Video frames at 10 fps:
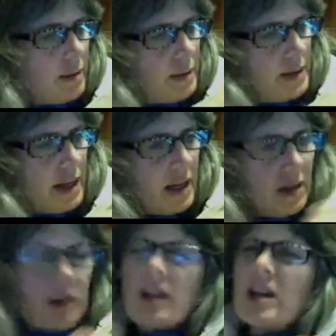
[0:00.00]
But take a
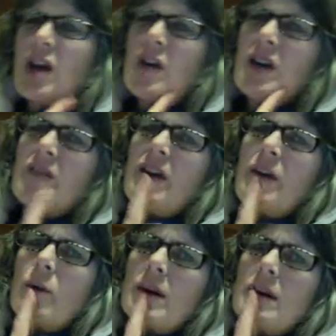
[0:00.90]
look. Now, if I
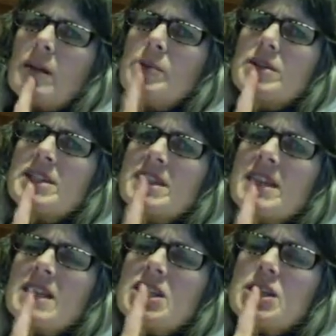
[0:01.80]
wanted a
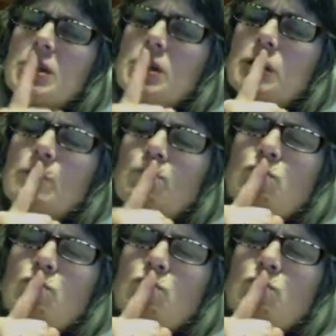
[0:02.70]
percentage,